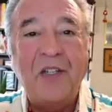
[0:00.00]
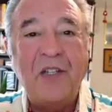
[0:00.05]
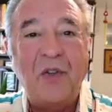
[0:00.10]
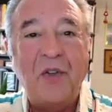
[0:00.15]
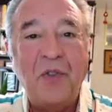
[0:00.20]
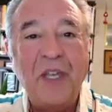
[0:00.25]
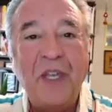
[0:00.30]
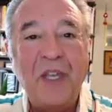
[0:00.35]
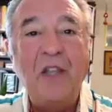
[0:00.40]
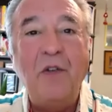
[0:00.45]
So
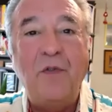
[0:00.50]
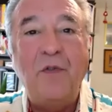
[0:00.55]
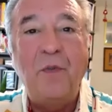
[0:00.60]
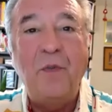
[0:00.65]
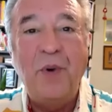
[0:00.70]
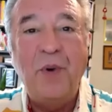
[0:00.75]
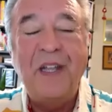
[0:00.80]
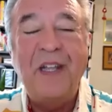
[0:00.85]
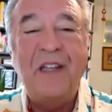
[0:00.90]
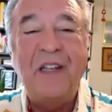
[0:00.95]
thank you for
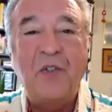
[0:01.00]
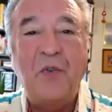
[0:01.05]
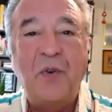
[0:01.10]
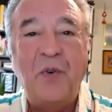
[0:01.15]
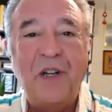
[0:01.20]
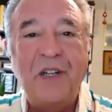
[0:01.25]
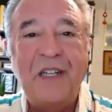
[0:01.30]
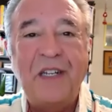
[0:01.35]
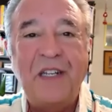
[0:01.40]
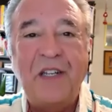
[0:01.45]
bringing it to
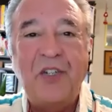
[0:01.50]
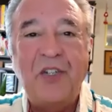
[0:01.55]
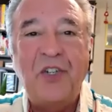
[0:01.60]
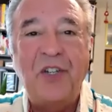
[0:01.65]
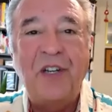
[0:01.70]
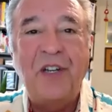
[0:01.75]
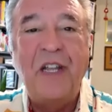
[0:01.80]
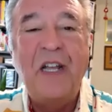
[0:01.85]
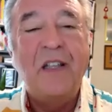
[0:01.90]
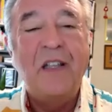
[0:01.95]
our
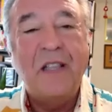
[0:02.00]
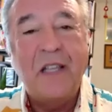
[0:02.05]
attention.